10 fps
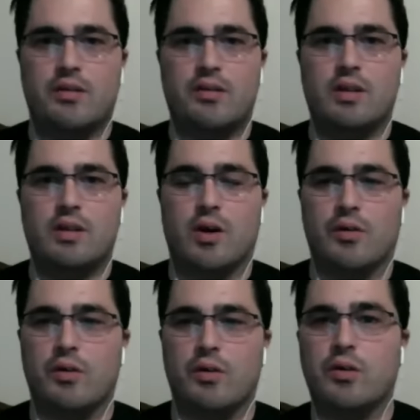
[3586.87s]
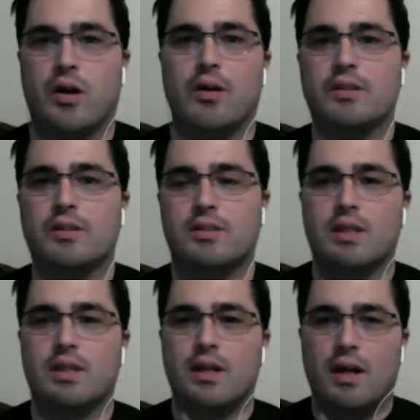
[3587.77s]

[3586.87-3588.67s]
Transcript: you know, Uncar's, sure.